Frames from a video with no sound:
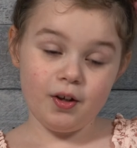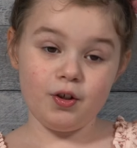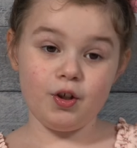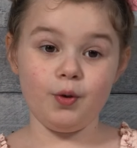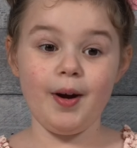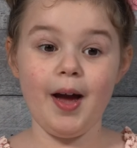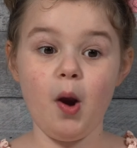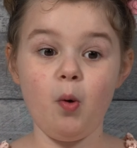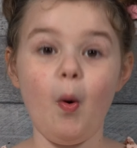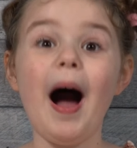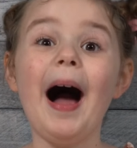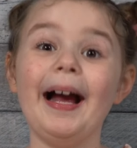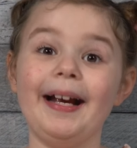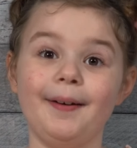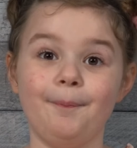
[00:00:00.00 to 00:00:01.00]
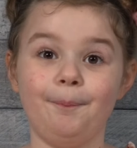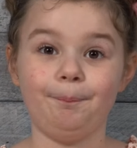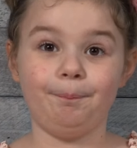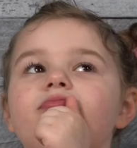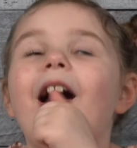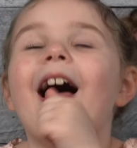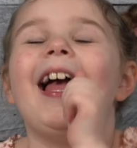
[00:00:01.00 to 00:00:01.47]
to and why?
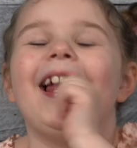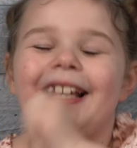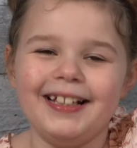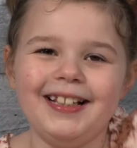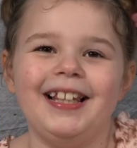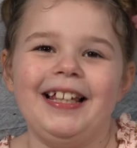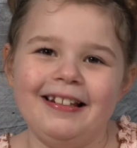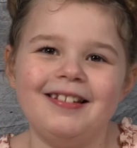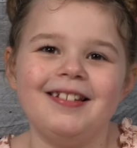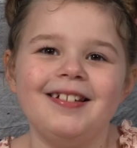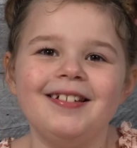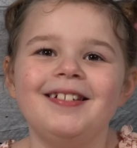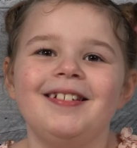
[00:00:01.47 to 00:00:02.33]
England.